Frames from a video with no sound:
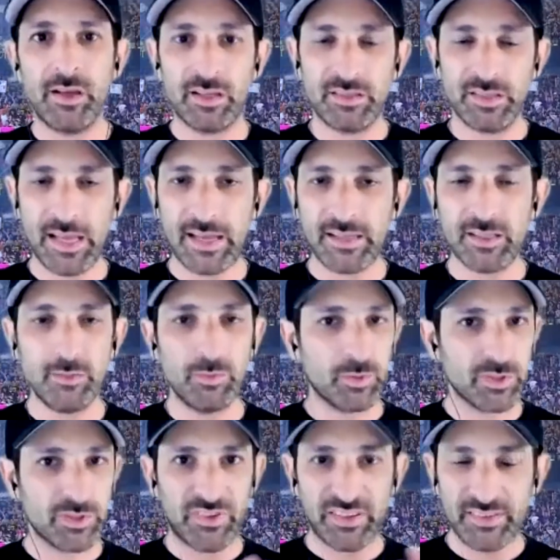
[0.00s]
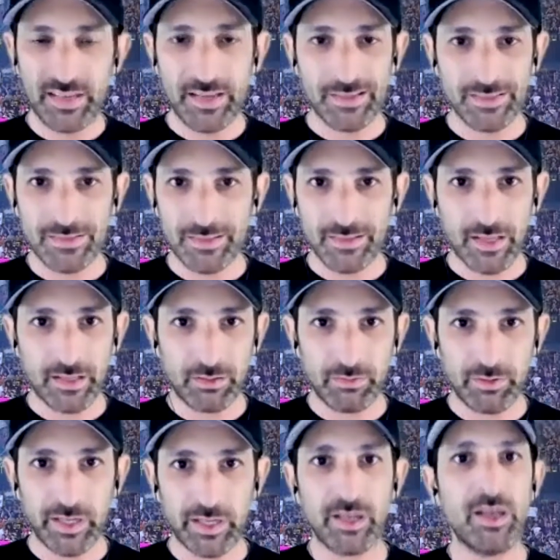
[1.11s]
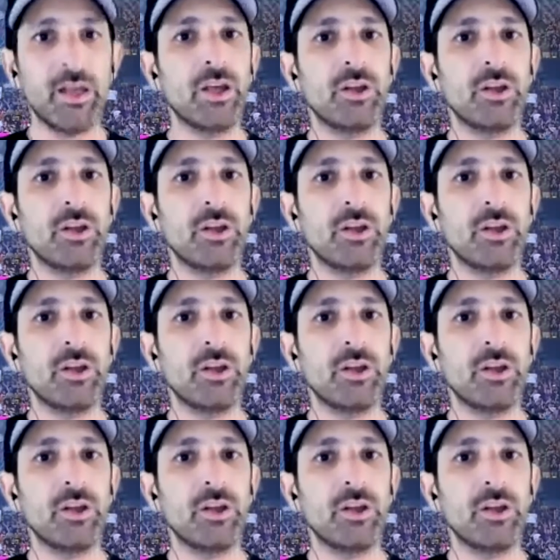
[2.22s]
a tag team who works fantastic in the ring.